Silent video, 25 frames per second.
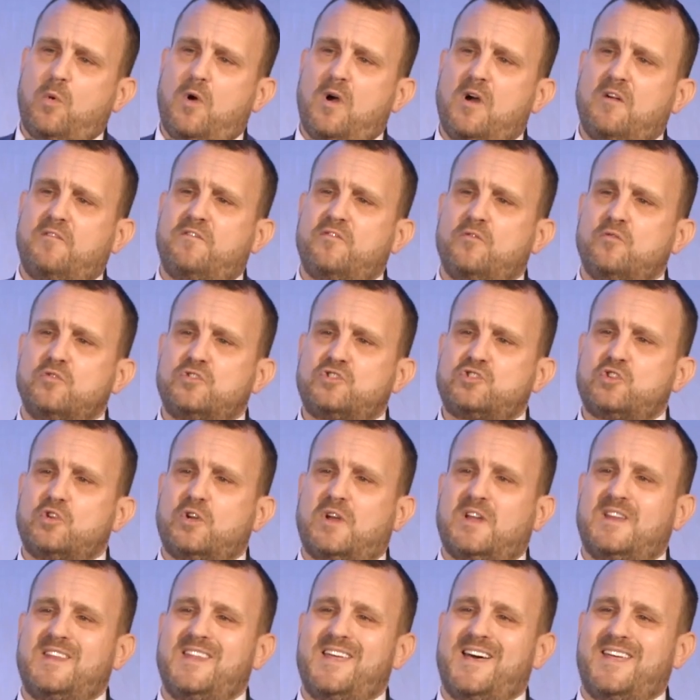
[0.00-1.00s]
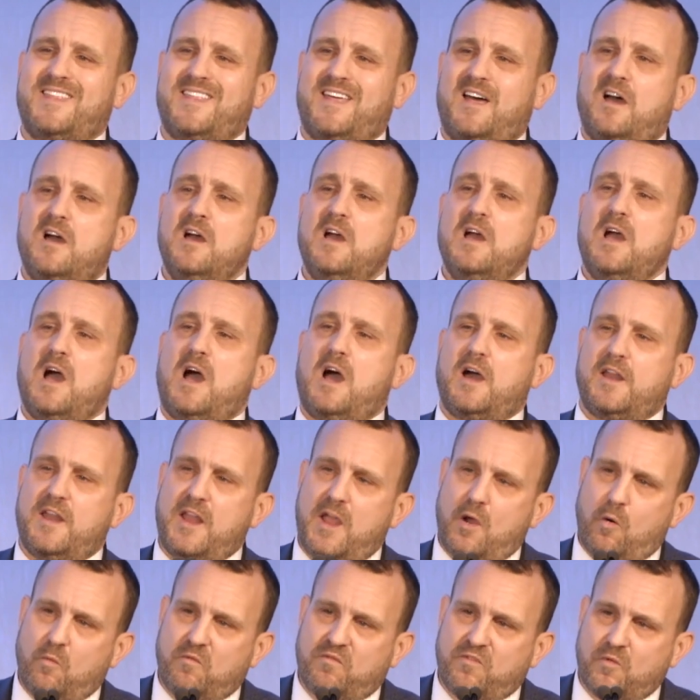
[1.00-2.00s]
workforce took another
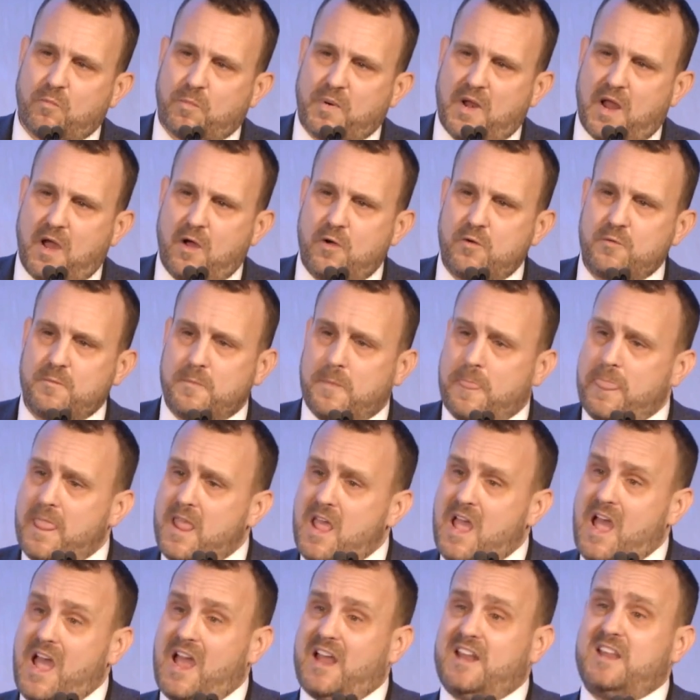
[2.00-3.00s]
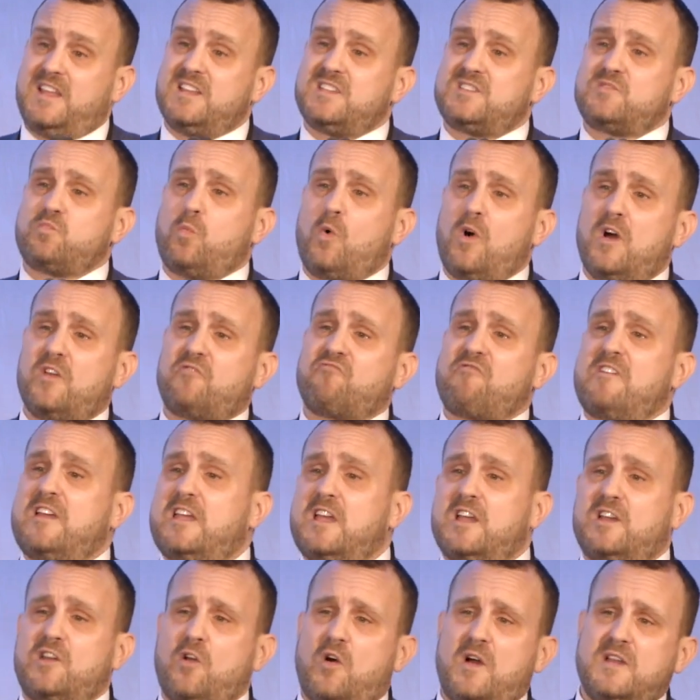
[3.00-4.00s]
unhelpful blow, and it's worth
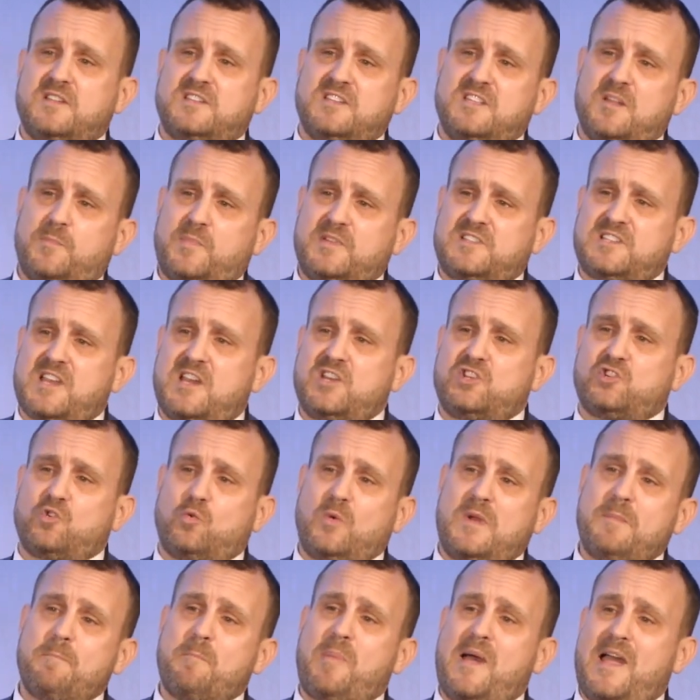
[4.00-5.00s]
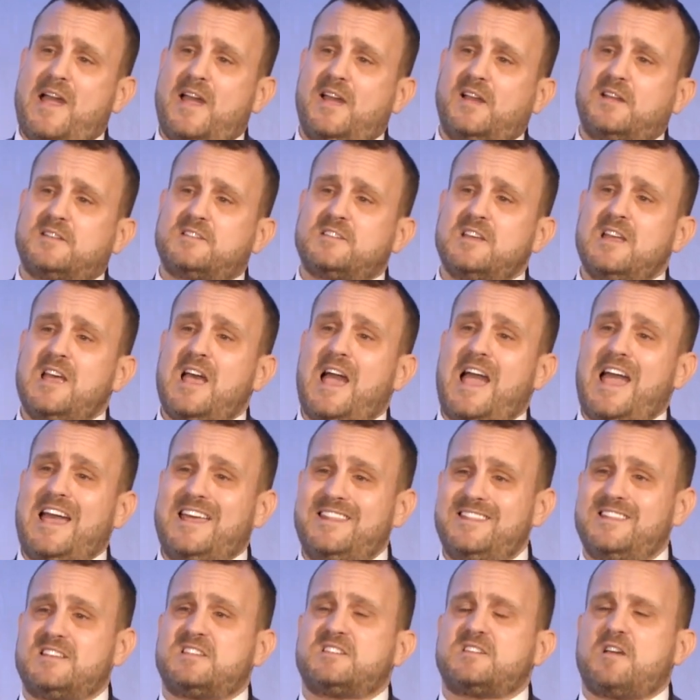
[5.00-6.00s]
recognising the potential impact
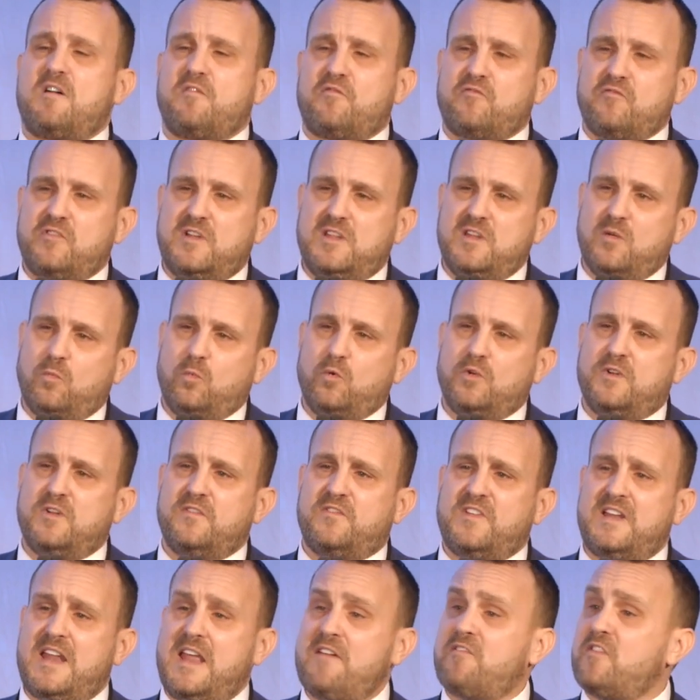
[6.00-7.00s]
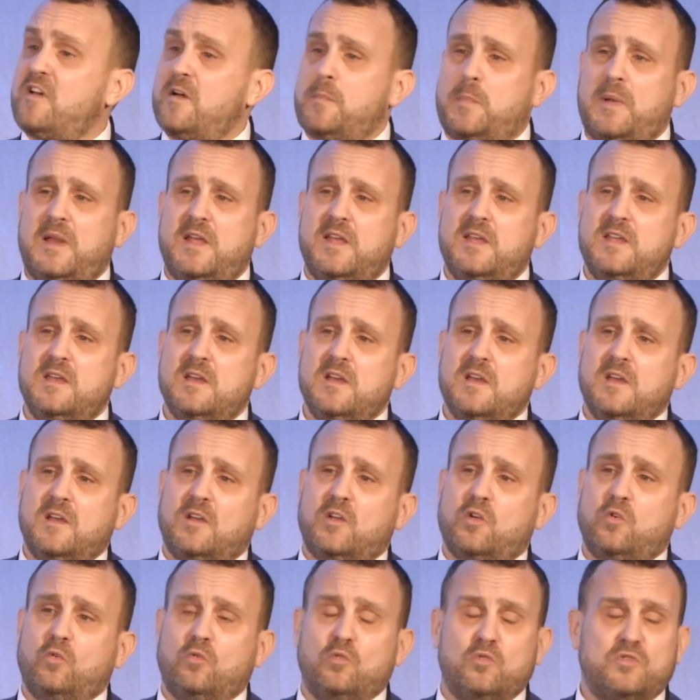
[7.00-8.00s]
and the suffering that would have inevitably
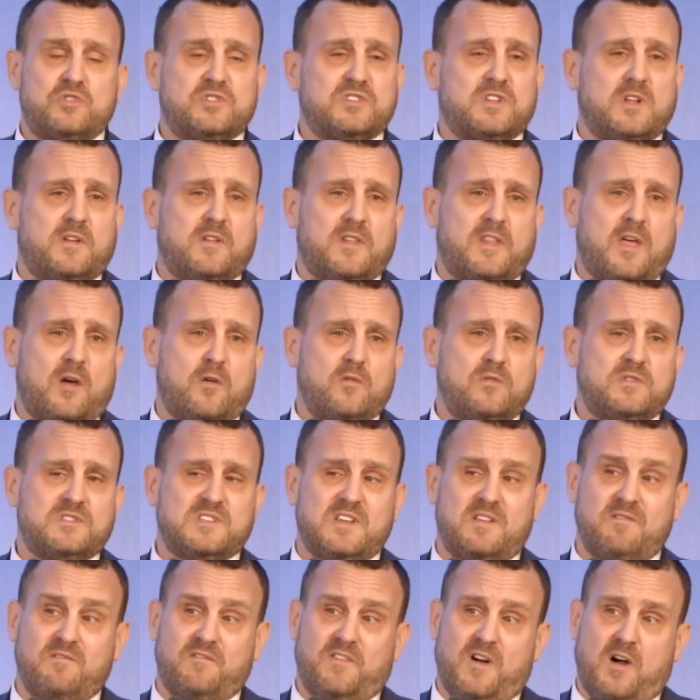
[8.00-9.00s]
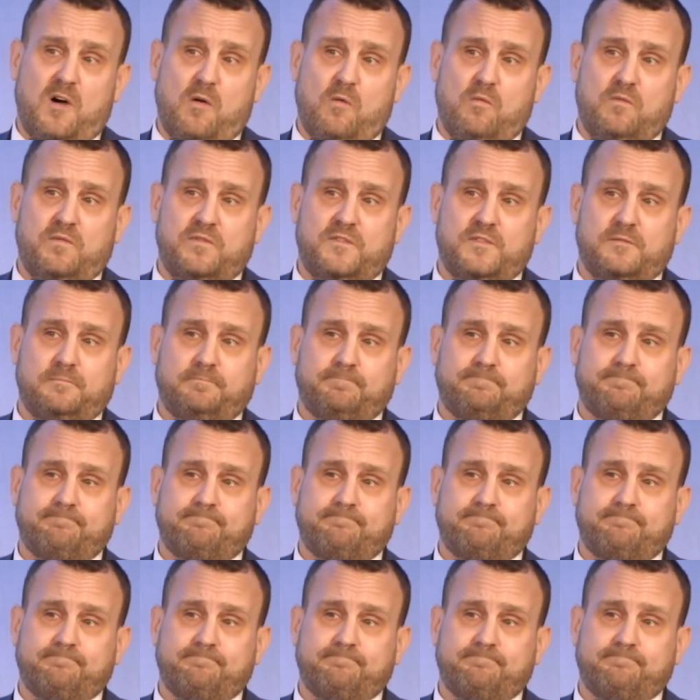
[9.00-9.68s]
caused those involved.